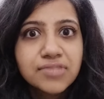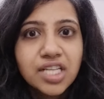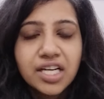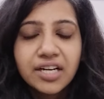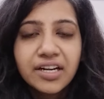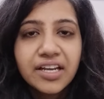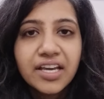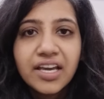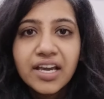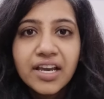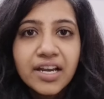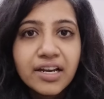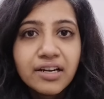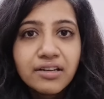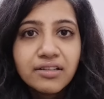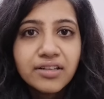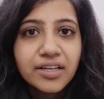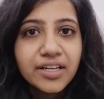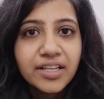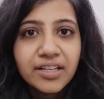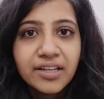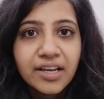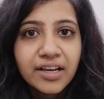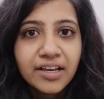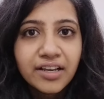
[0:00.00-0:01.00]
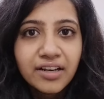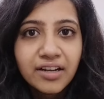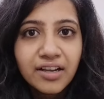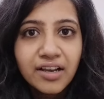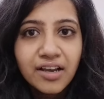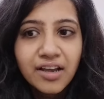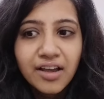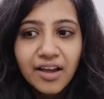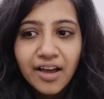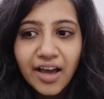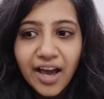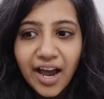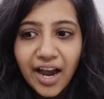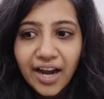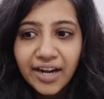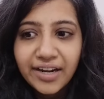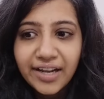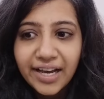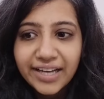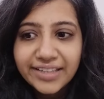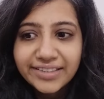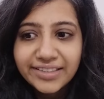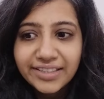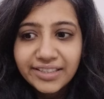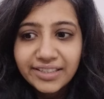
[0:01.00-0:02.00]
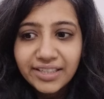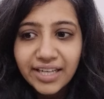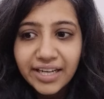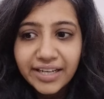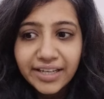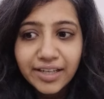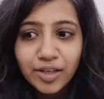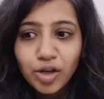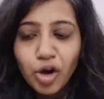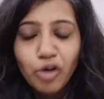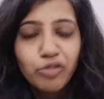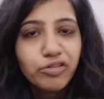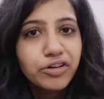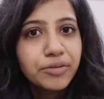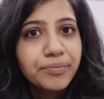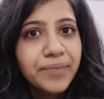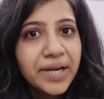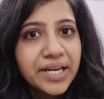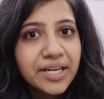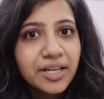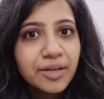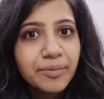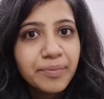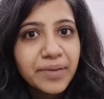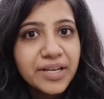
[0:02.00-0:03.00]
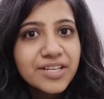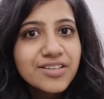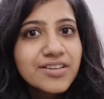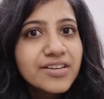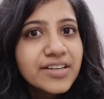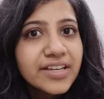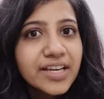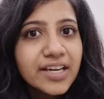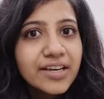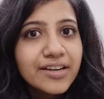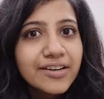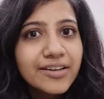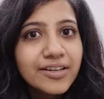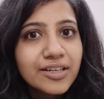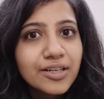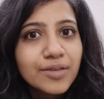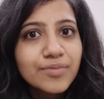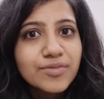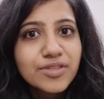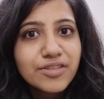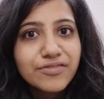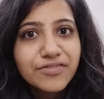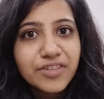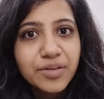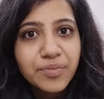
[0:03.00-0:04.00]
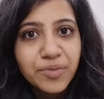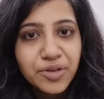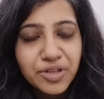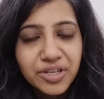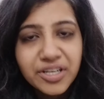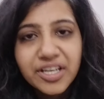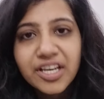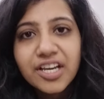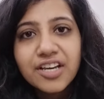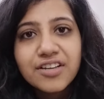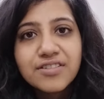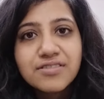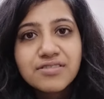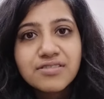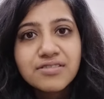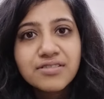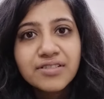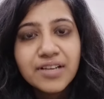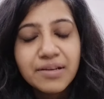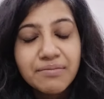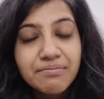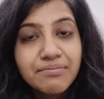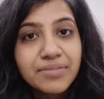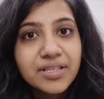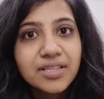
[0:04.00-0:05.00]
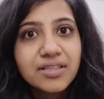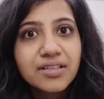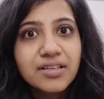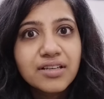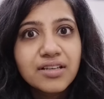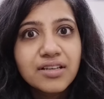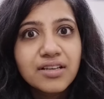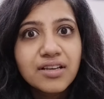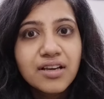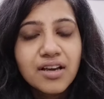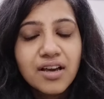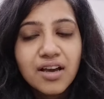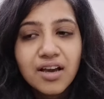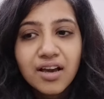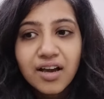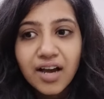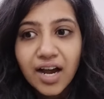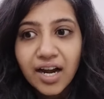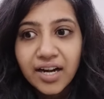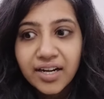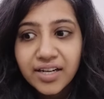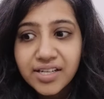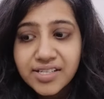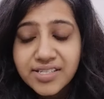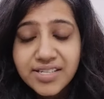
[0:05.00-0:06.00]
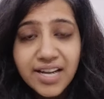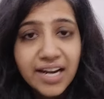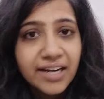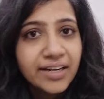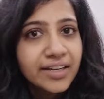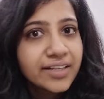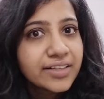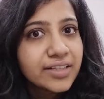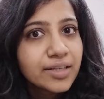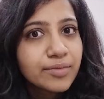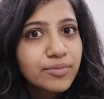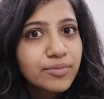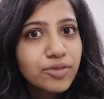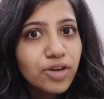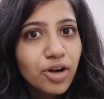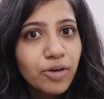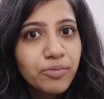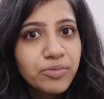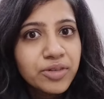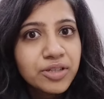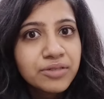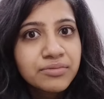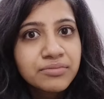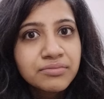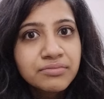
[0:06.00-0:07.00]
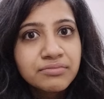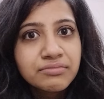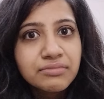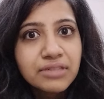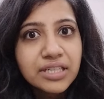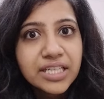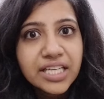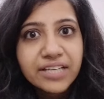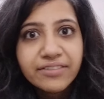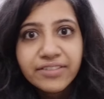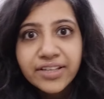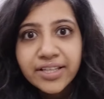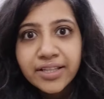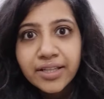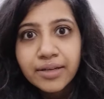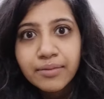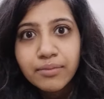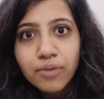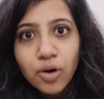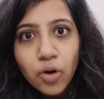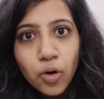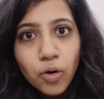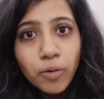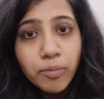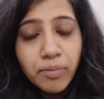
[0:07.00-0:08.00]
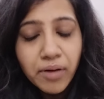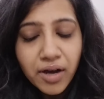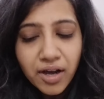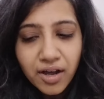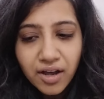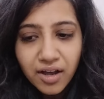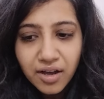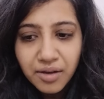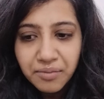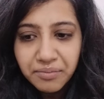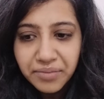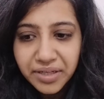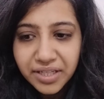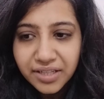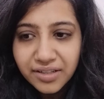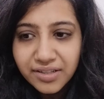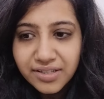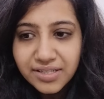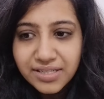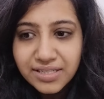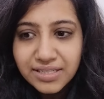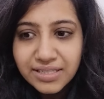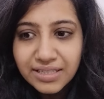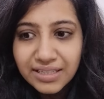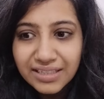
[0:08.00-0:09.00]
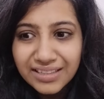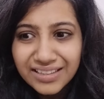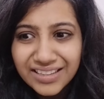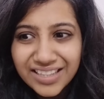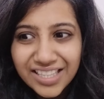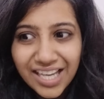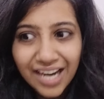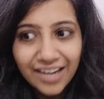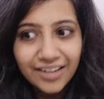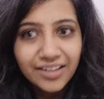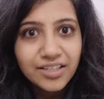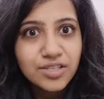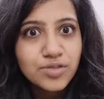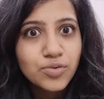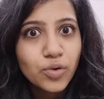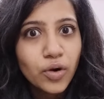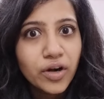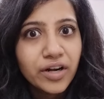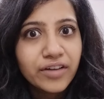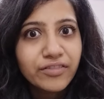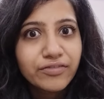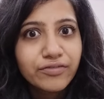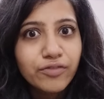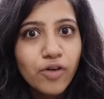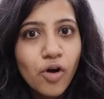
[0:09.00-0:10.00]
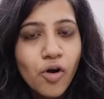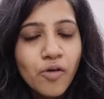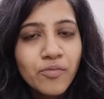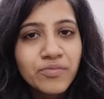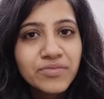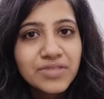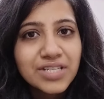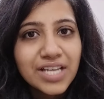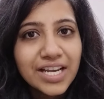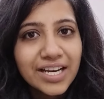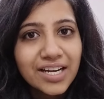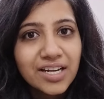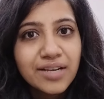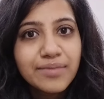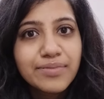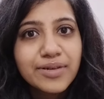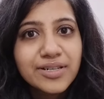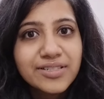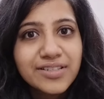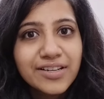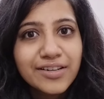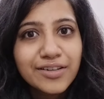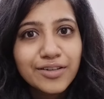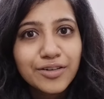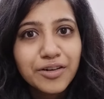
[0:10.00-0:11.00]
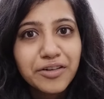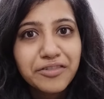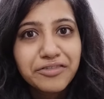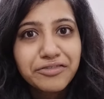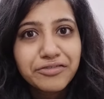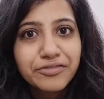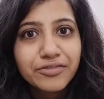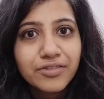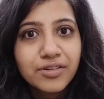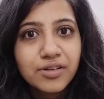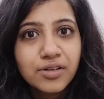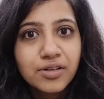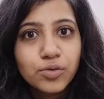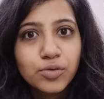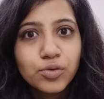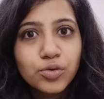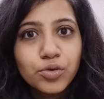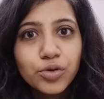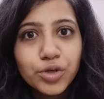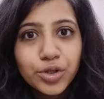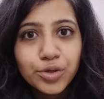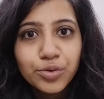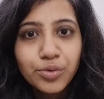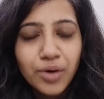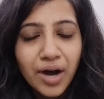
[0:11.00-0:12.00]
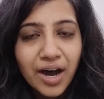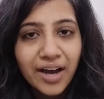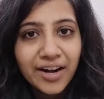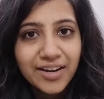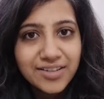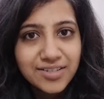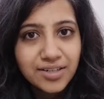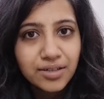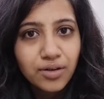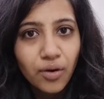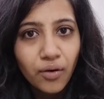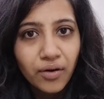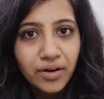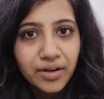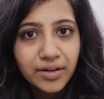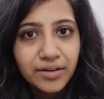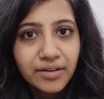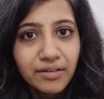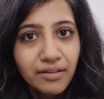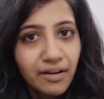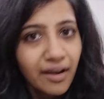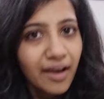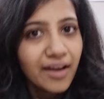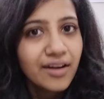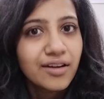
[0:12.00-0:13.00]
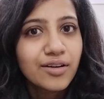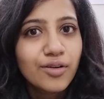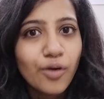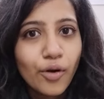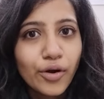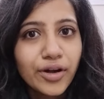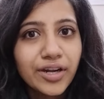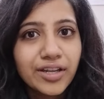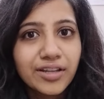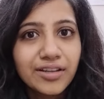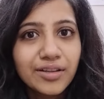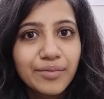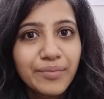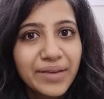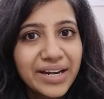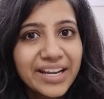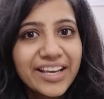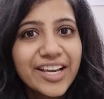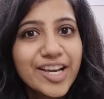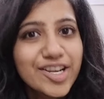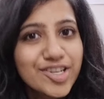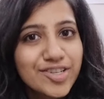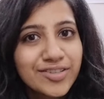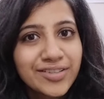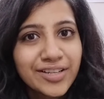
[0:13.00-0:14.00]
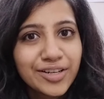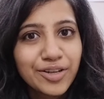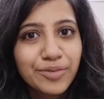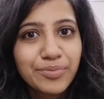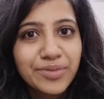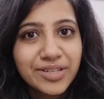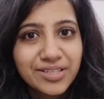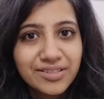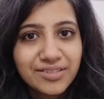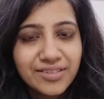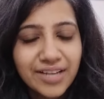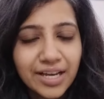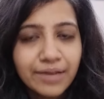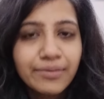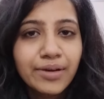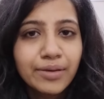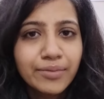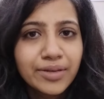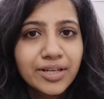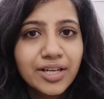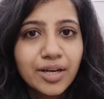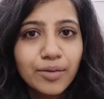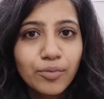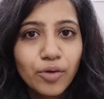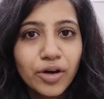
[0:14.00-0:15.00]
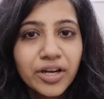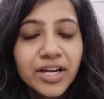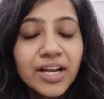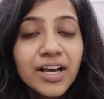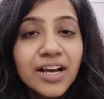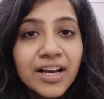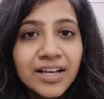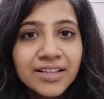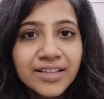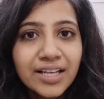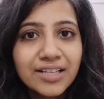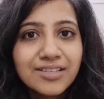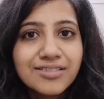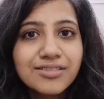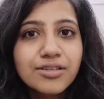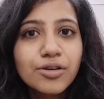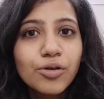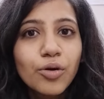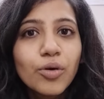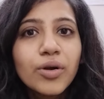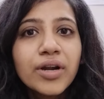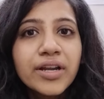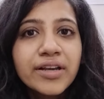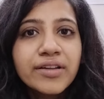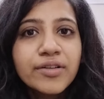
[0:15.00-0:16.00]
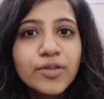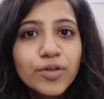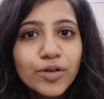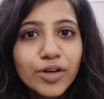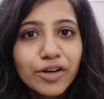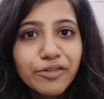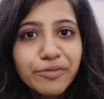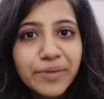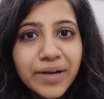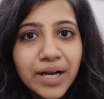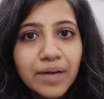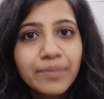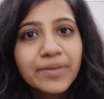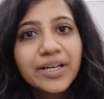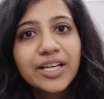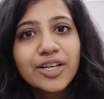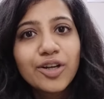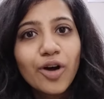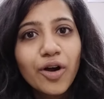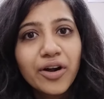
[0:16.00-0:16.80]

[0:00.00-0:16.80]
38, 39. And I think I can offer better patient care in terms of communication, empathy, understanding their problem, giving them hope, because that is what forms 80% of who you are as a doctor and not the medication that you prescribe. I mean, come on, that's the golden rule of becoming a